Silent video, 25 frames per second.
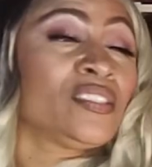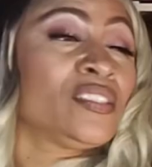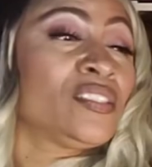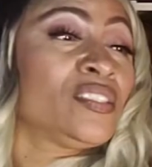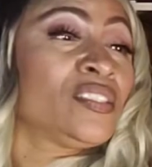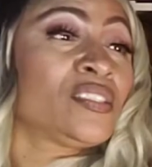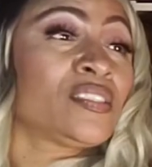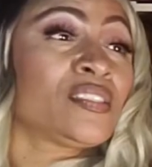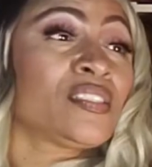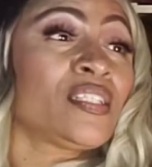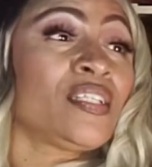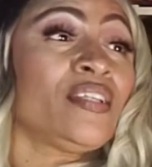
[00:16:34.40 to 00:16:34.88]

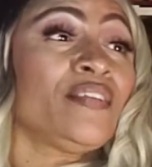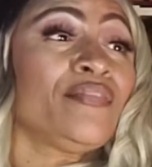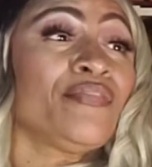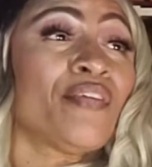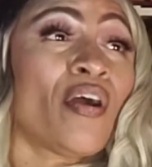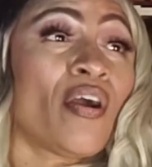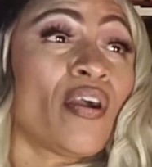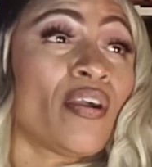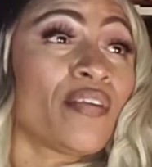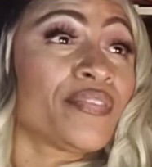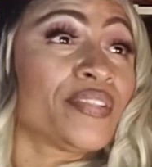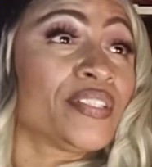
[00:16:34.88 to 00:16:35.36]
Steve
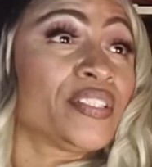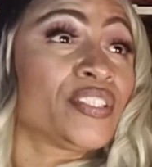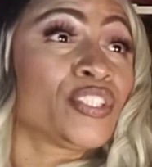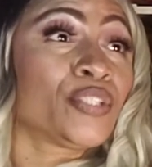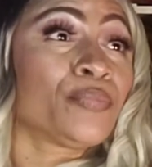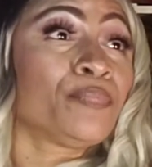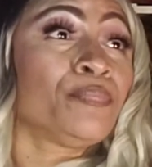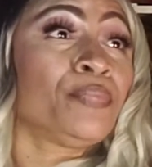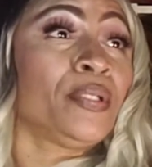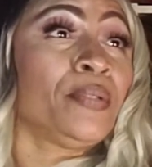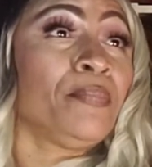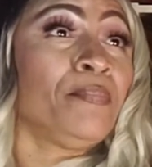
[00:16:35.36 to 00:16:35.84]
Harvey
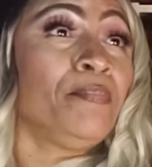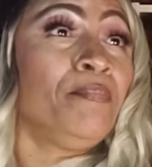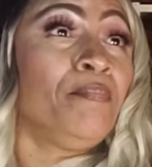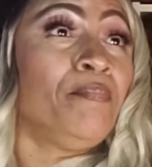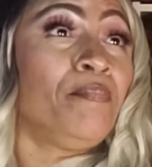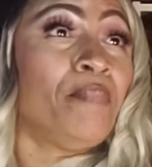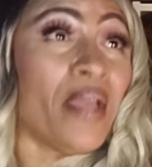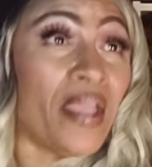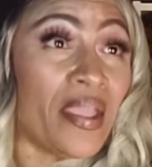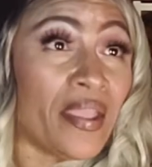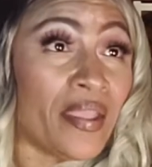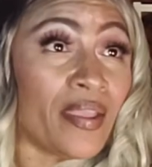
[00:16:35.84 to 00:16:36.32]
should be
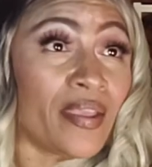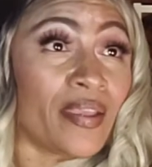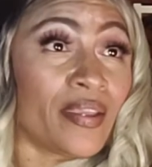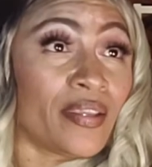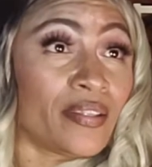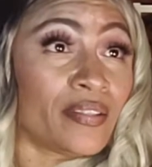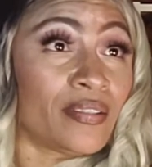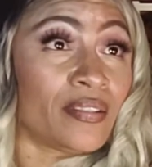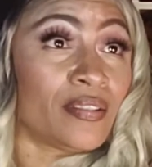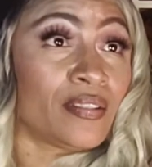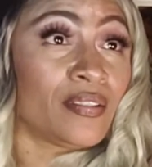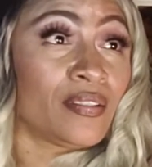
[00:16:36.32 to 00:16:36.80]

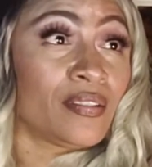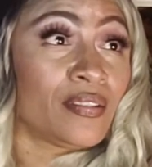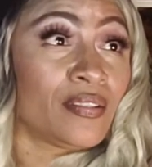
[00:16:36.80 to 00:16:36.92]
banned